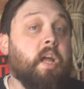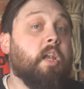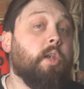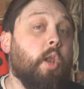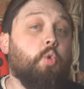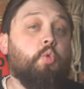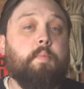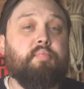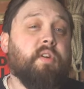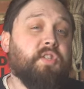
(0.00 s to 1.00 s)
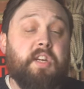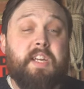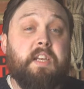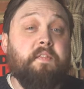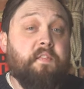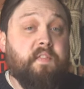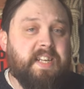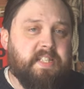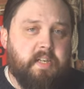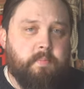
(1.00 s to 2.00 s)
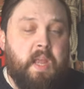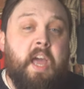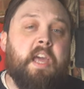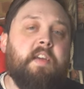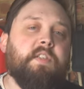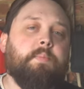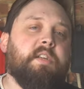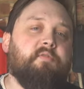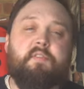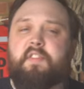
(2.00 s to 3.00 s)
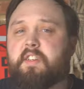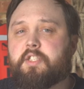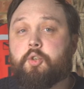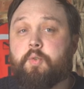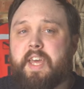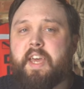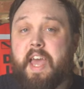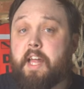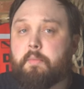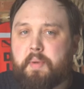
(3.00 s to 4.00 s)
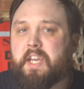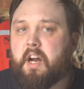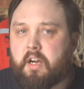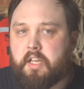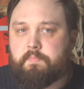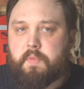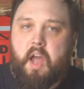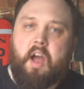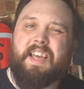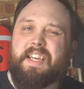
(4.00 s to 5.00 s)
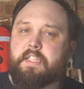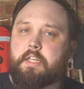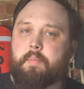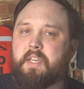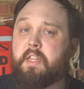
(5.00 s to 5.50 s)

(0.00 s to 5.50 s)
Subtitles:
Low pressure inflator. If somebody refers to their LPI, it's going to be